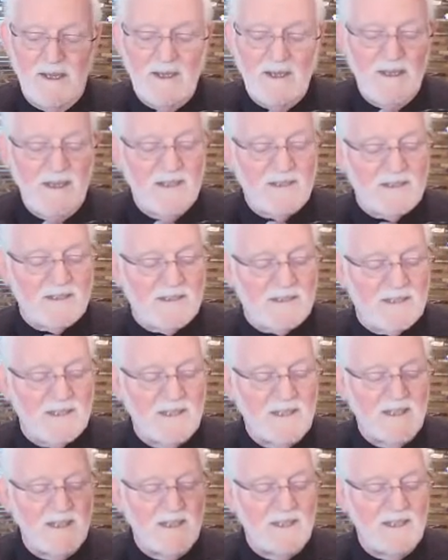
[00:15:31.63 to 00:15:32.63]
is
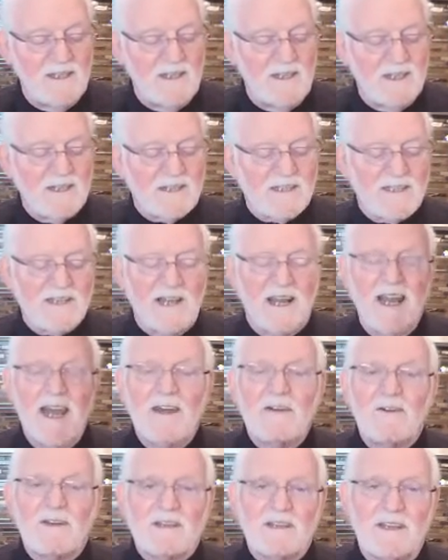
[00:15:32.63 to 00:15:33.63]
seen in its
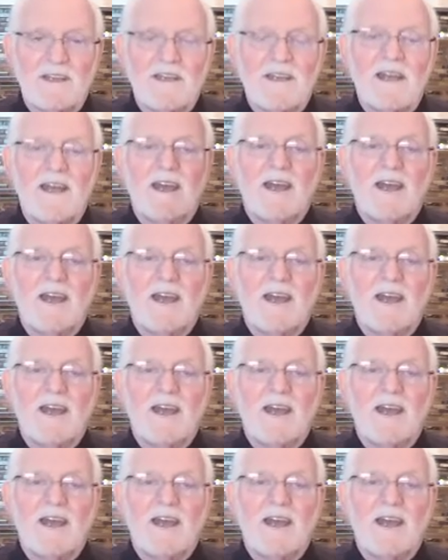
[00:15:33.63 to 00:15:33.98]
clarity